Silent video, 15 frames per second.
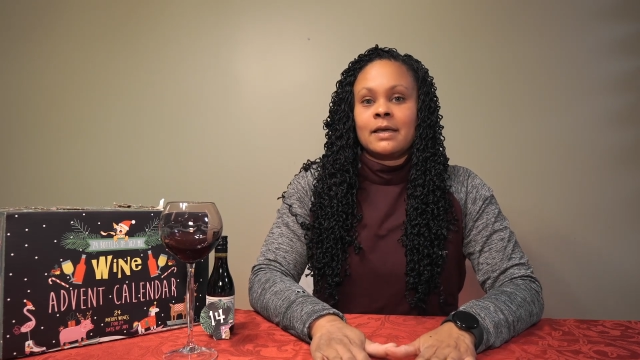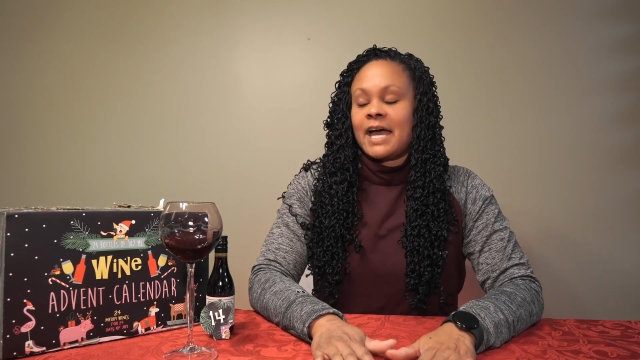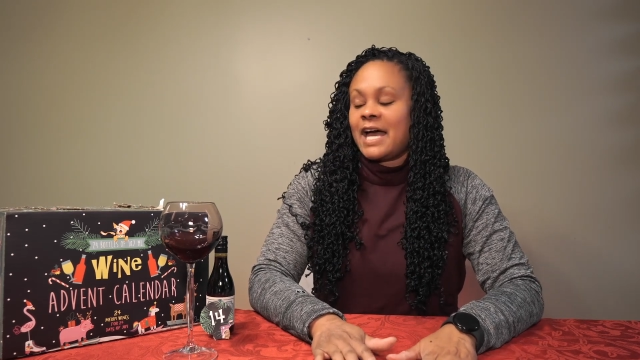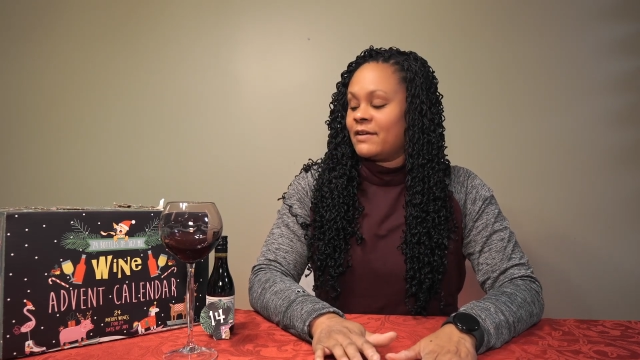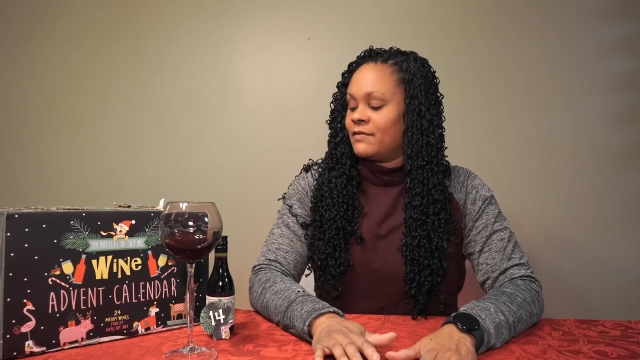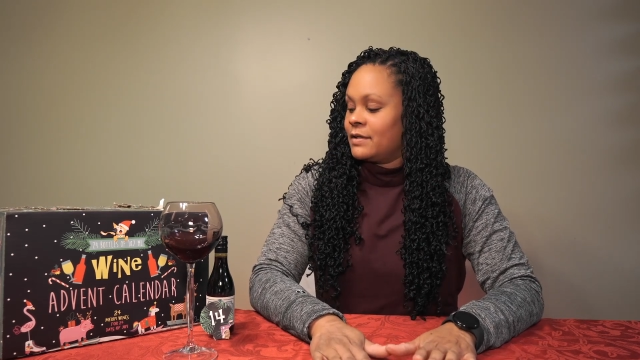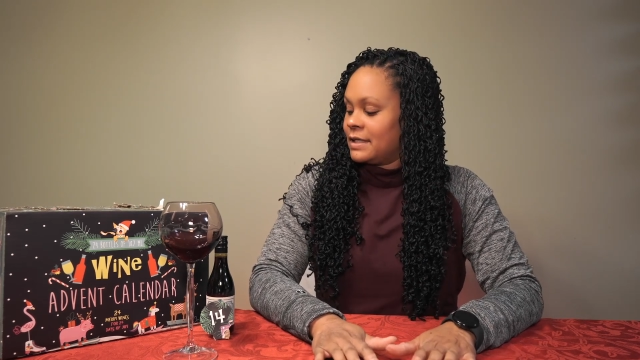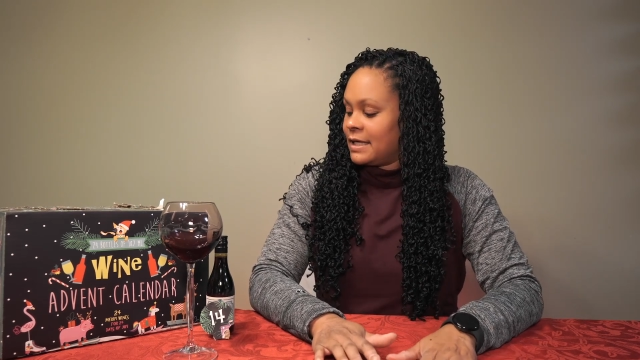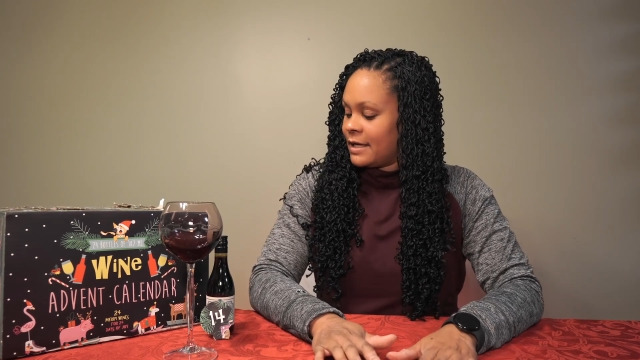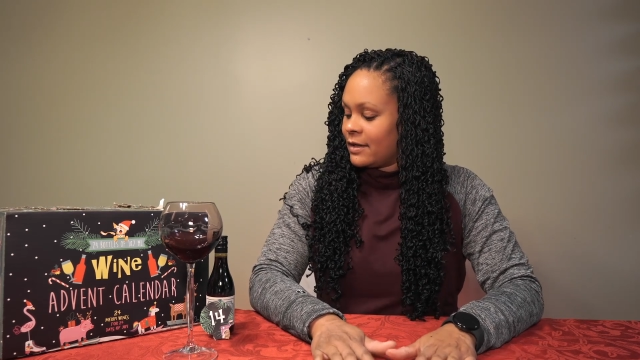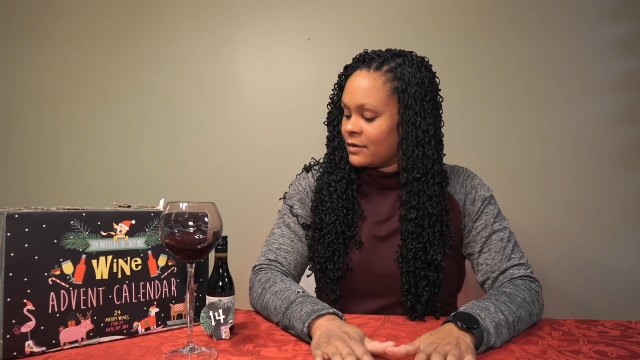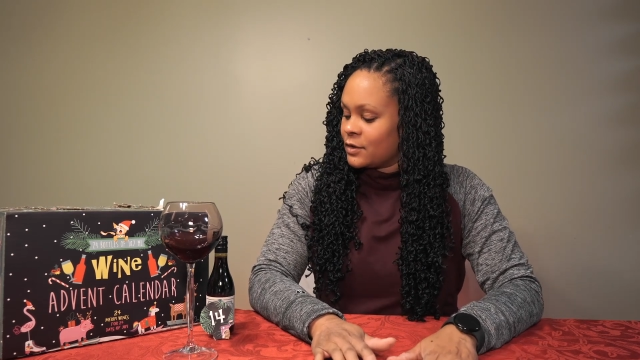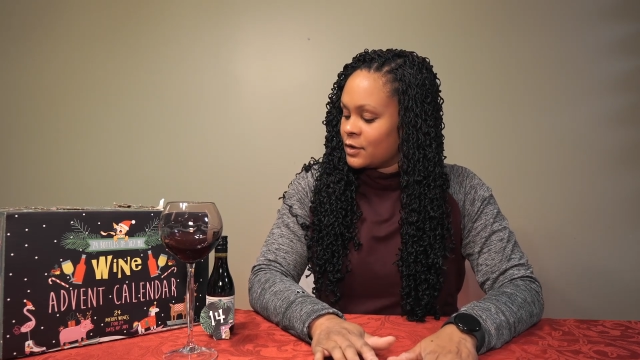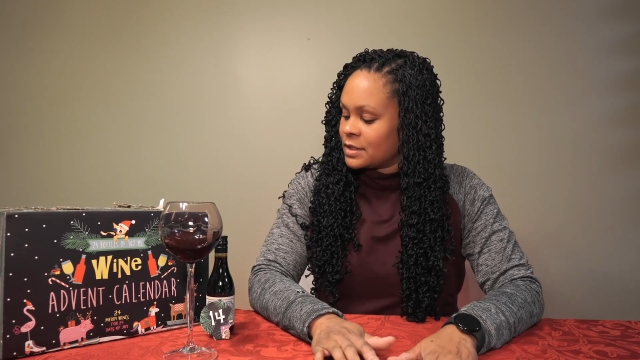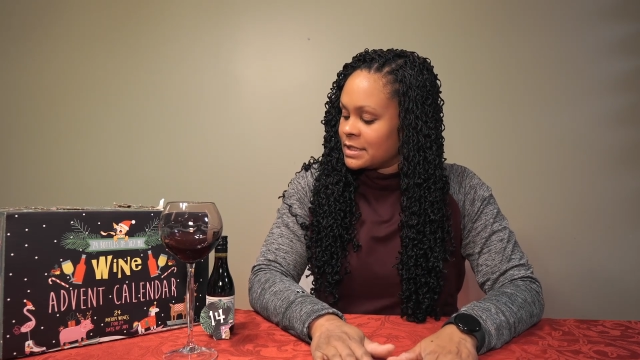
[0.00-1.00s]
Advent
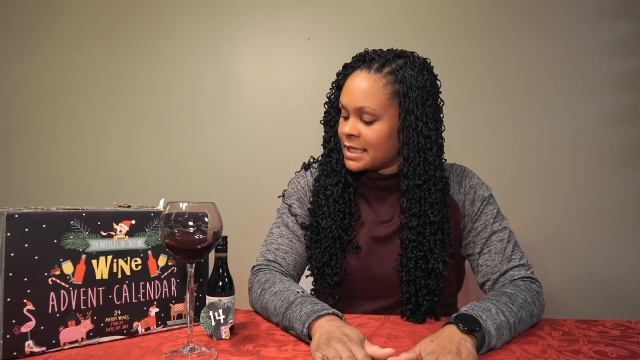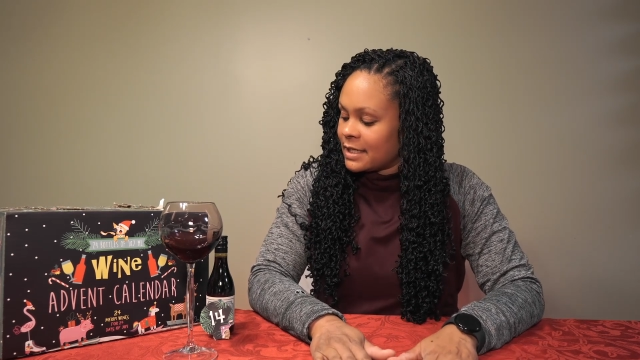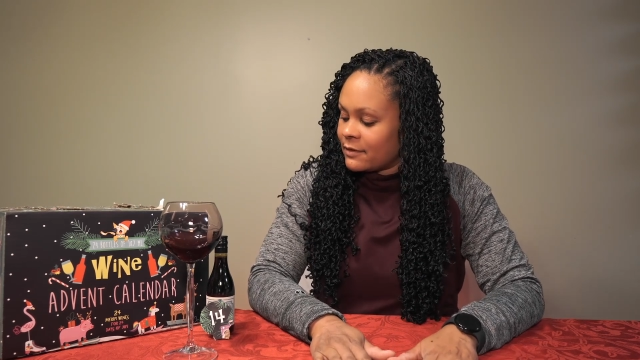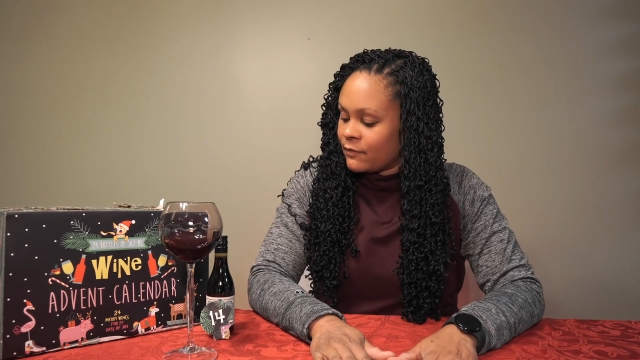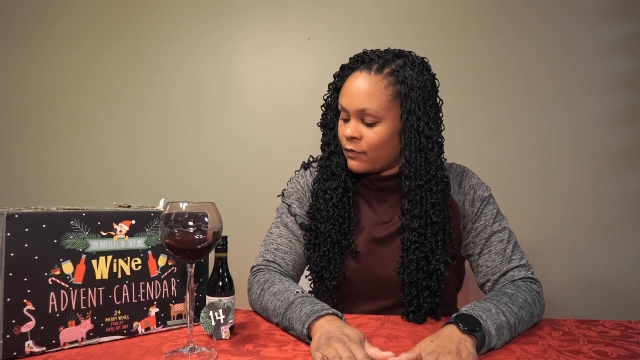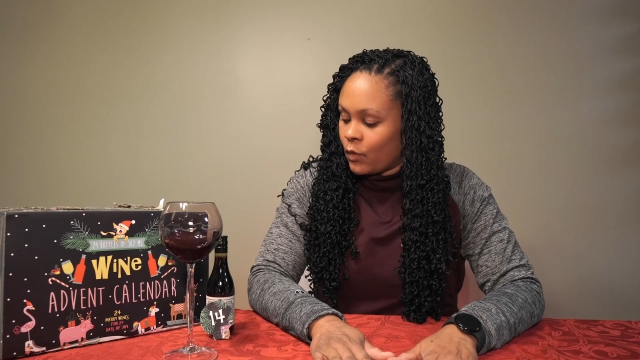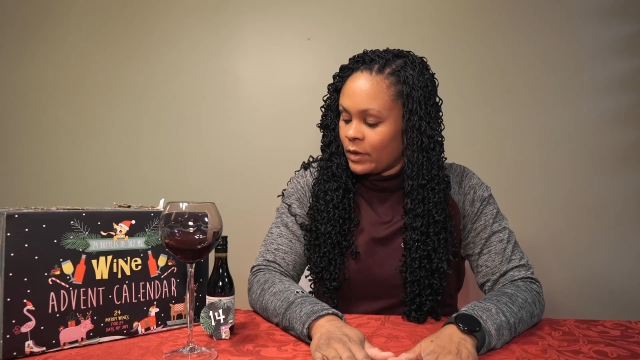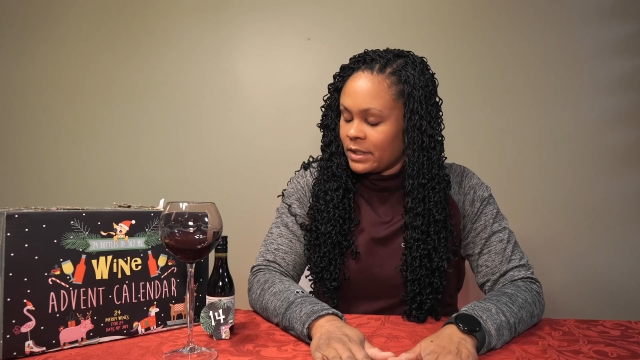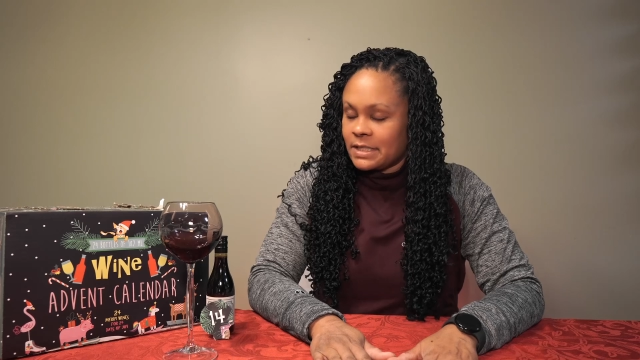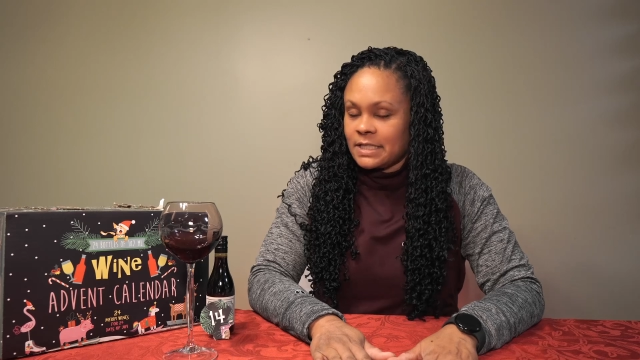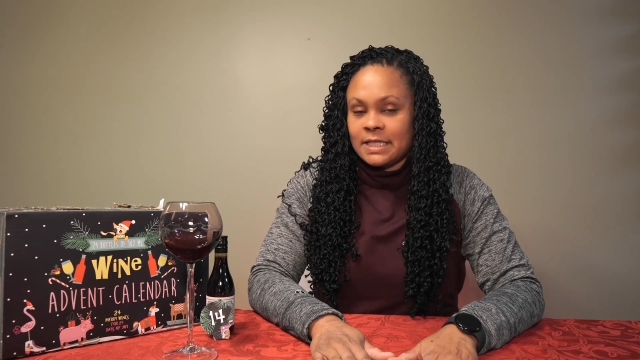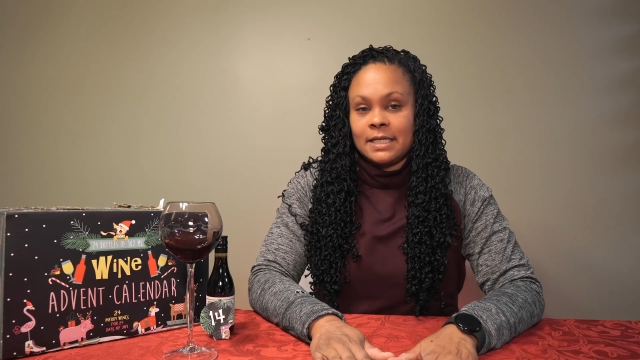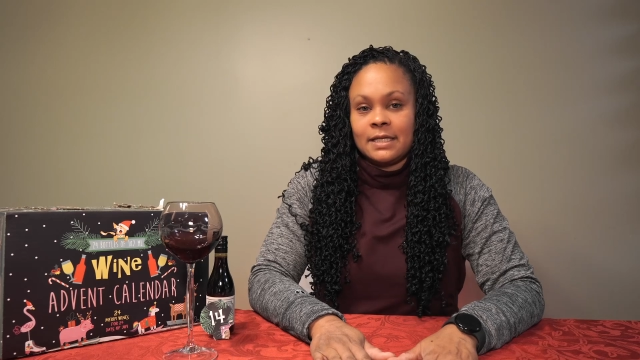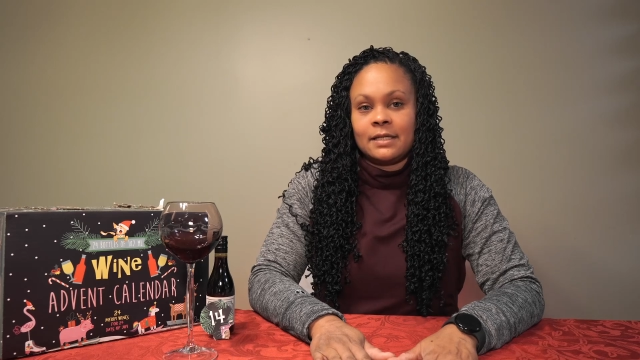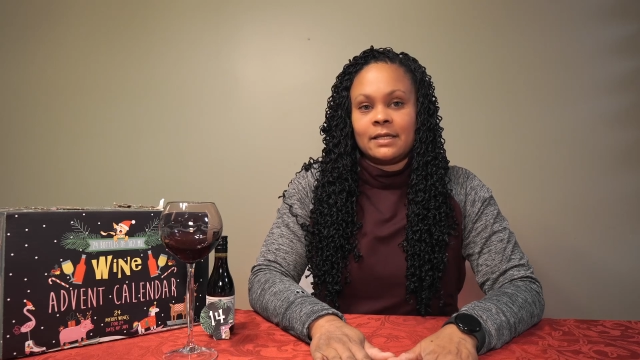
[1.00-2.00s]
Calendar Day
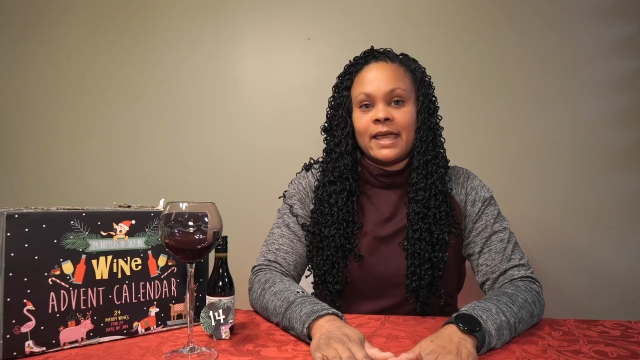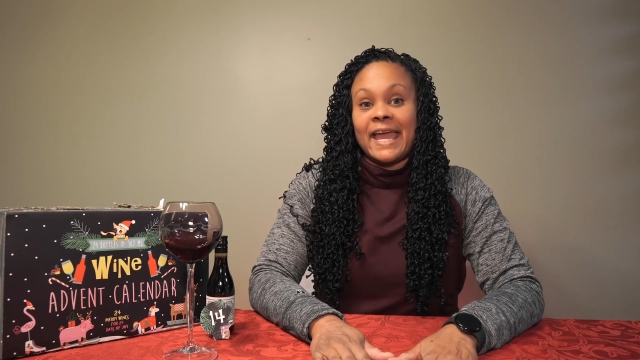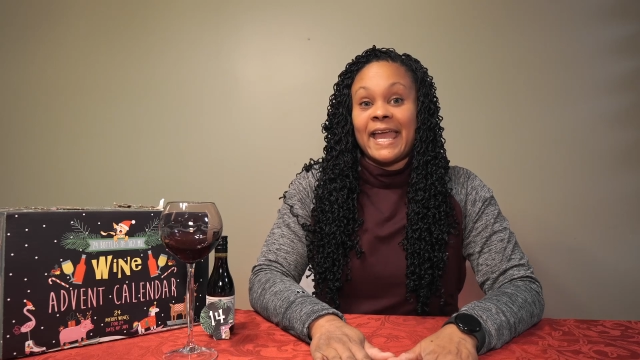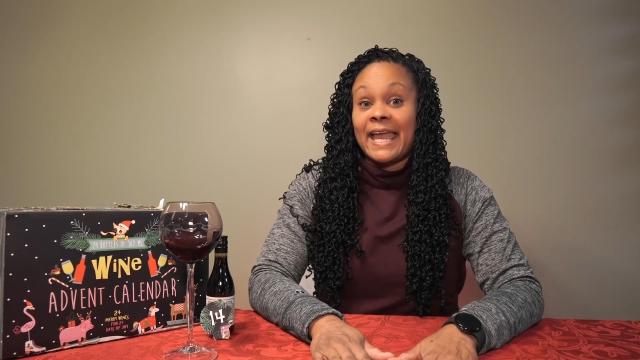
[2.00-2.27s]
14